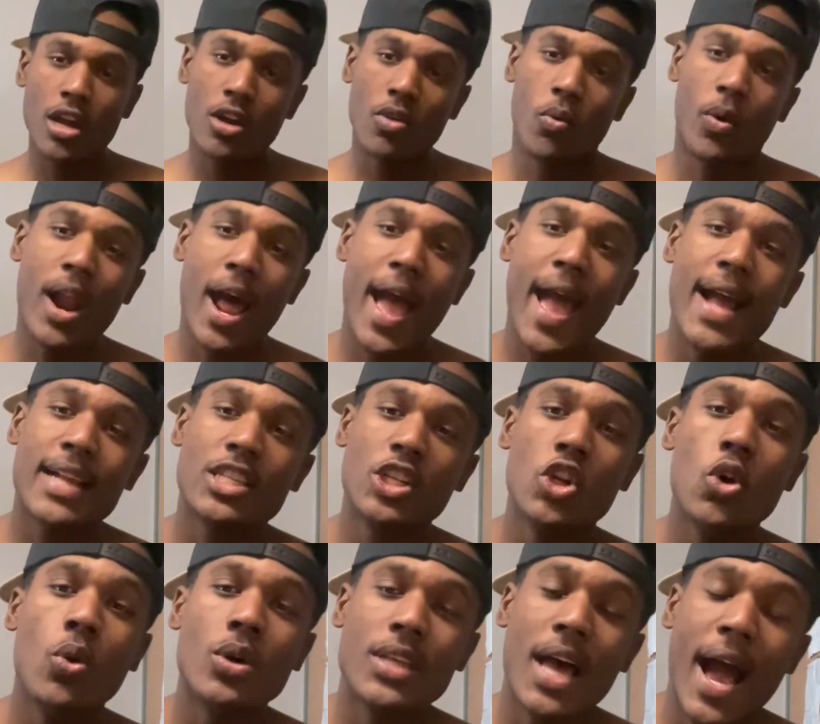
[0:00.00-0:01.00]
What I had to
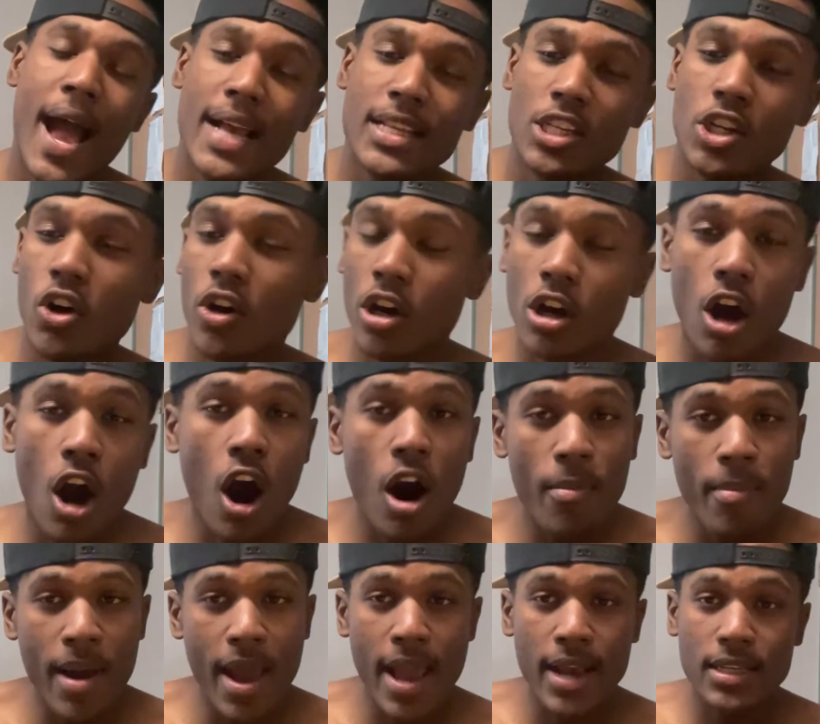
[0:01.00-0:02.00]
do was I had to go to
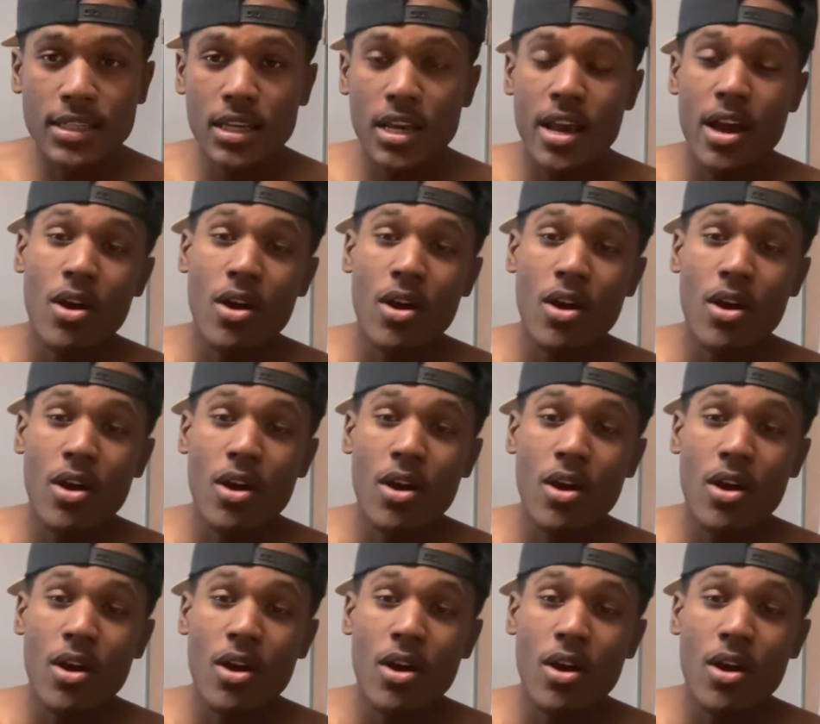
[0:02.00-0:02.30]
CarMax,